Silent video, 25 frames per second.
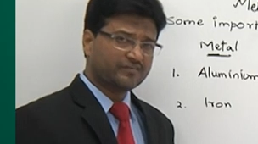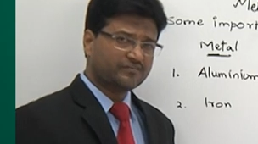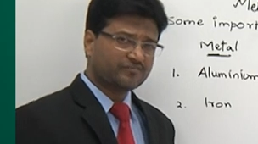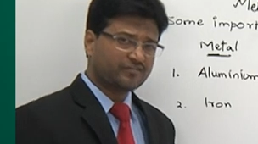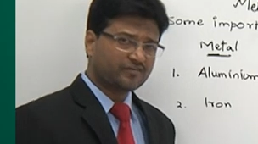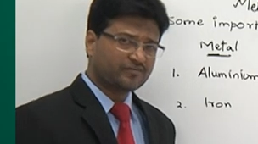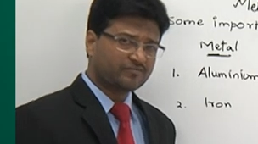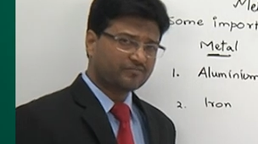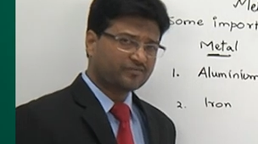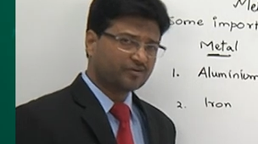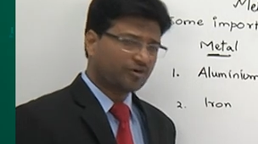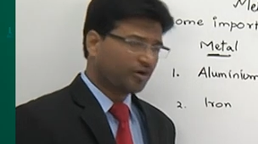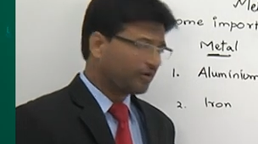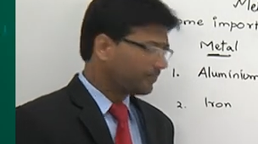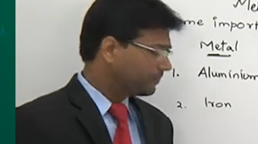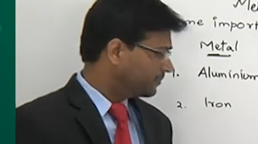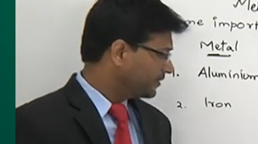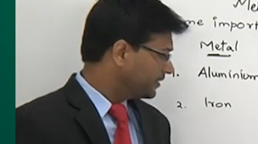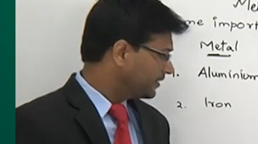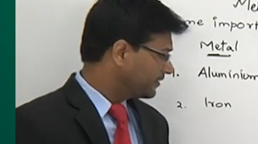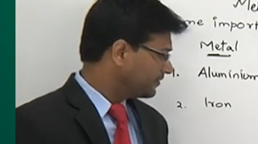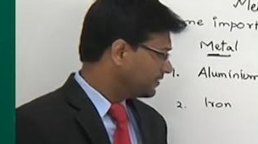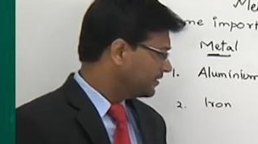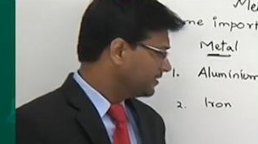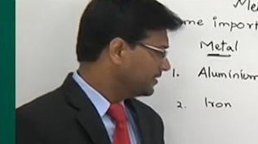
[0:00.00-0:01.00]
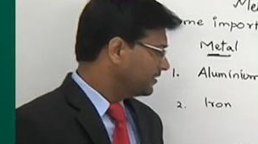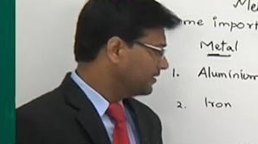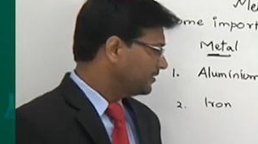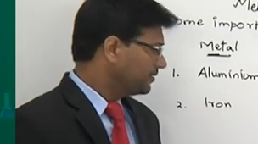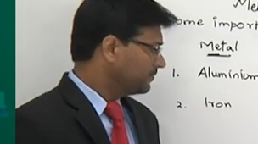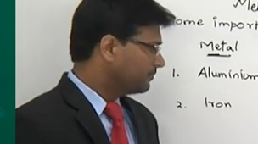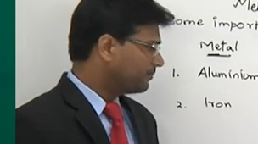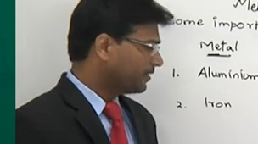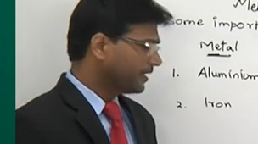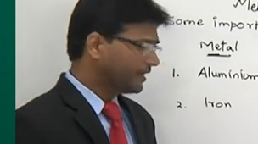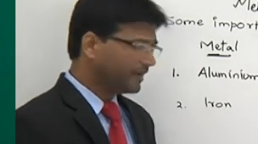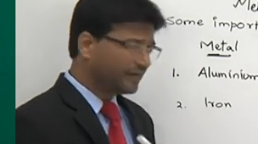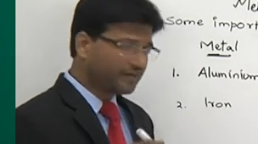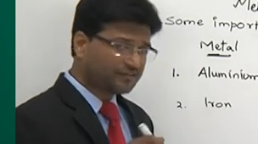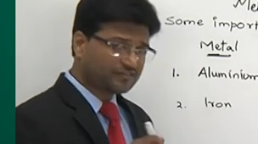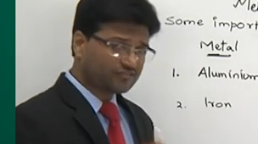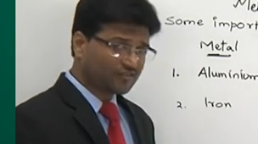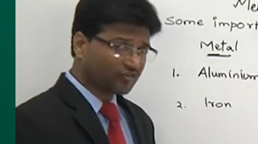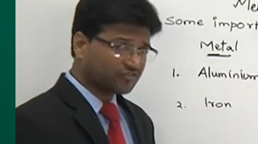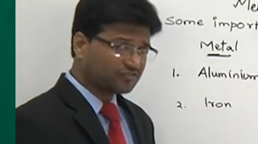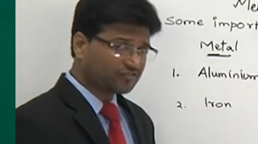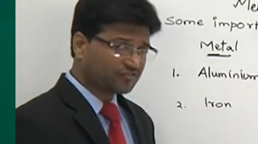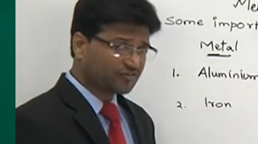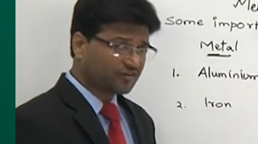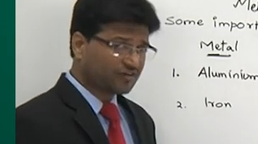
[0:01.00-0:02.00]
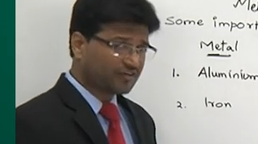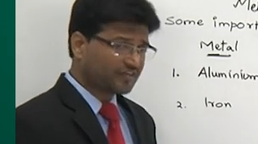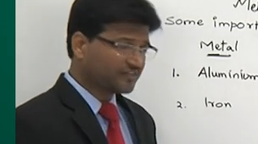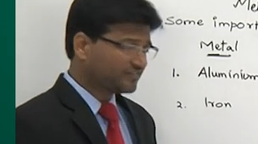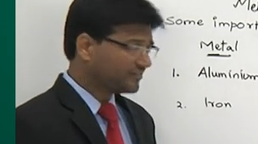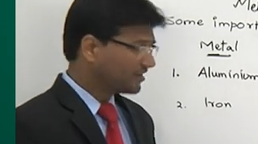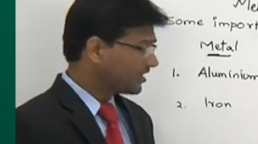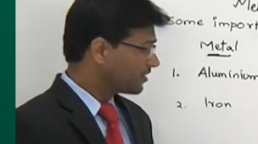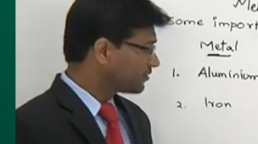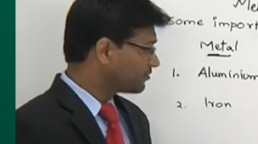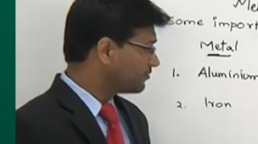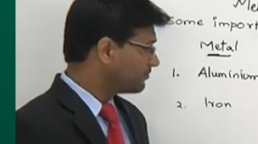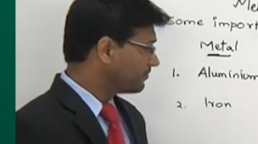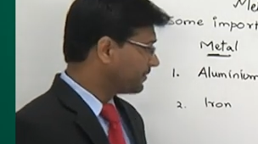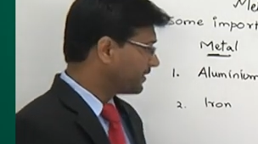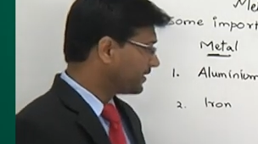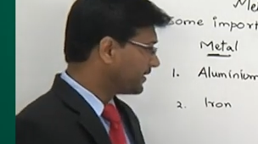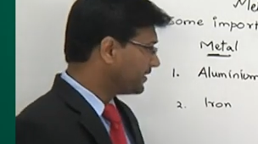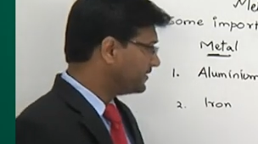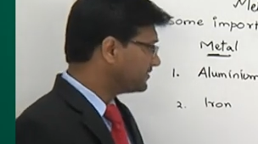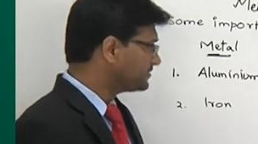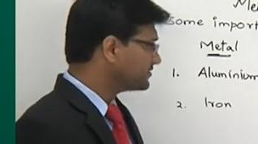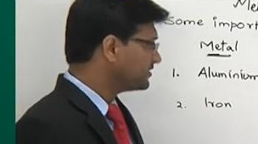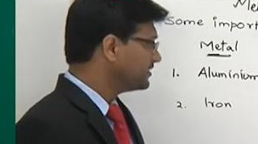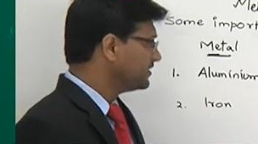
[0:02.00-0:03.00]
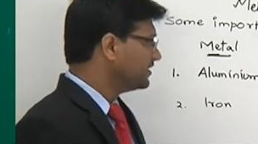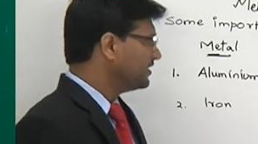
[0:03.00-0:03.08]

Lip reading: from copper pyrites, also called as chalcopyrites.